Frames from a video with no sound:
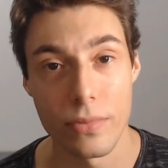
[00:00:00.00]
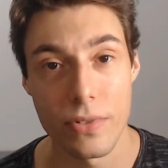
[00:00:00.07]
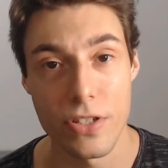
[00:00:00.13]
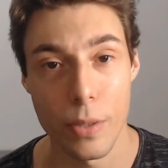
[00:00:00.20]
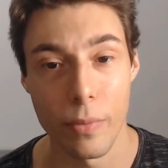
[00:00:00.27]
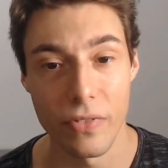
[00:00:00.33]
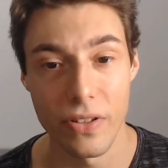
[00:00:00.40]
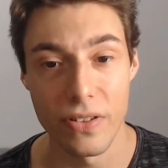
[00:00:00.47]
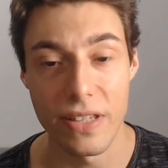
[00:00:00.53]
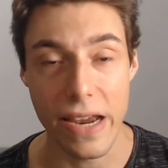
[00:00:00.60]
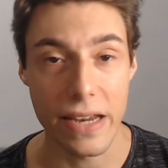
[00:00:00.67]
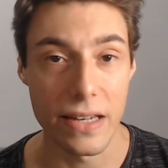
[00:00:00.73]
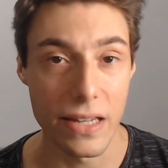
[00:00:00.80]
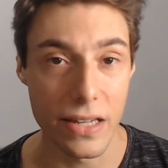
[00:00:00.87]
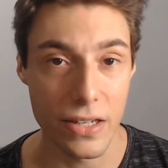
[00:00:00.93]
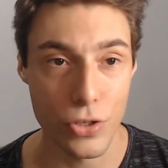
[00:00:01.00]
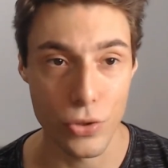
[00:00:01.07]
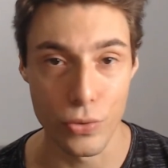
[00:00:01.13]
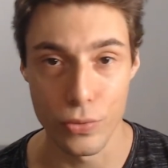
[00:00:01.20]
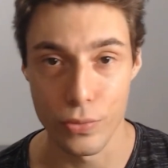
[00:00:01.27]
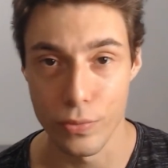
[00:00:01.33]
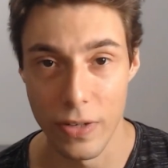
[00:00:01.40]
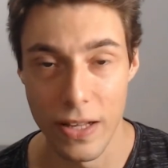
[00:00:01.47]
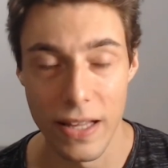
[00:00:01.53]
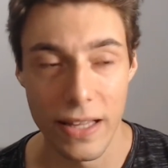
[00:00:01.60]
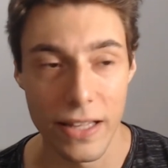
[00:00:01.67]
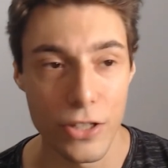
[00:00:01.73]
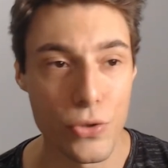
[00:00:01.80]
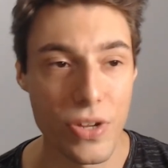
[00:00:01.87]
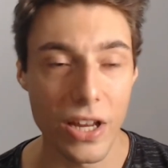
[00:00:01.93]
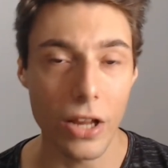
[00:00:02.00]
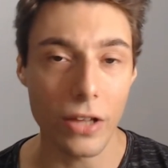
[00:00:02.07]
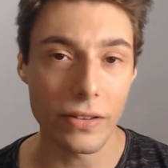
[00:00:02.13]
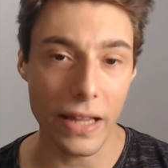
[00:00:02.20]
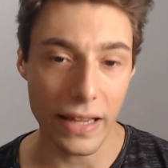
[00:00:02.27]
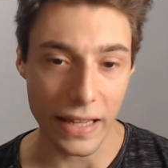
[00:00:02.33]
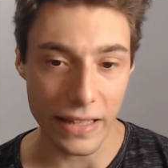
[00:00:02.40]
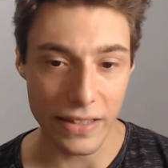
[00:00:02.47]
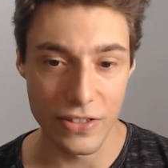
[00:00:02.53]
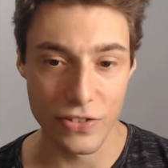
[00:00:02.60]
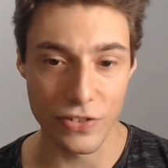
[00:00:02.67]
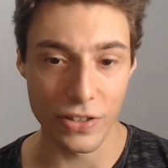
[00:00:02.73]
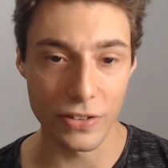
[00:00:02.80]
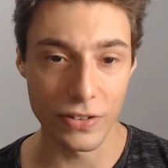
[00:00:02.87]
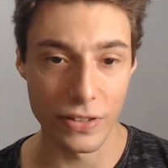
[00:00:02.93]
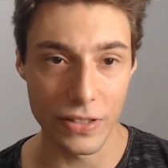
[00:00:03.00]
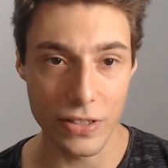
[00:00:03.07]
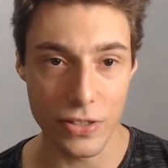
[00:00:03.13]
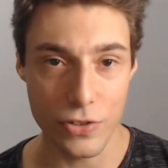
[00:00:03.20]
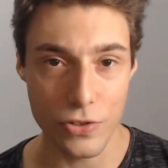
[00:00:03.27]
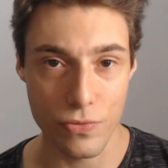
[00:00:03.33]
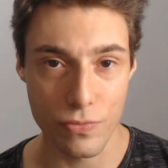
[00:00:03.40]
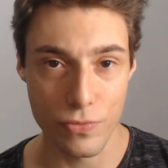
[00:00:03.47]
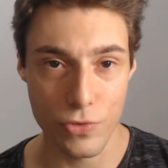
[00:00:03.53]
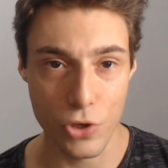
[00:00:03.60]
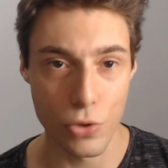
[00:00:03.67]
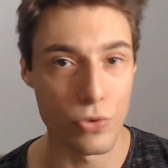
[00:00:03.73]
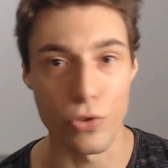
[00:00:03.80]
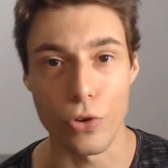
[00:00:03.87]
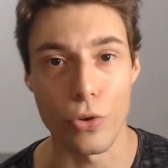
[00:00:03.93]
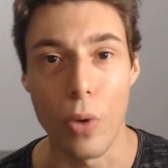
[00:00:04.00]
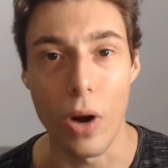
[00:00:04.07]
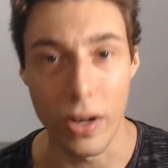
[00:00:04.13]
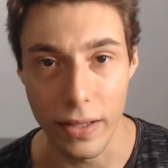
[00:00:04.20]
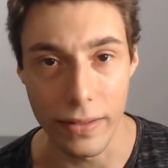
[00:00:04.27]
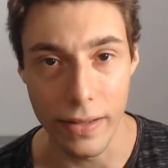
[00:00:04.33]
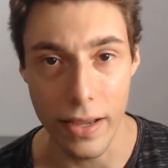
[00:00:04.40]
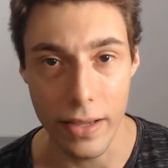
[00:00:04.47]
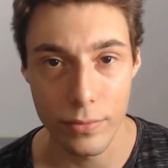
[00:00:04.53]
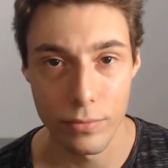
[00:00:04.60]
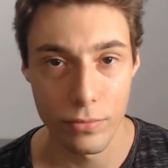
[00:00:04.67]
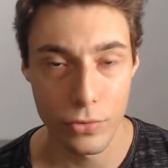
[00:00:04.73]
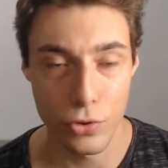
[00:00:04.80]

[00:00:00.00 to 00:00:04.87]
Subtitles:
Some of the techniques you cannot like instantly choose to cry like that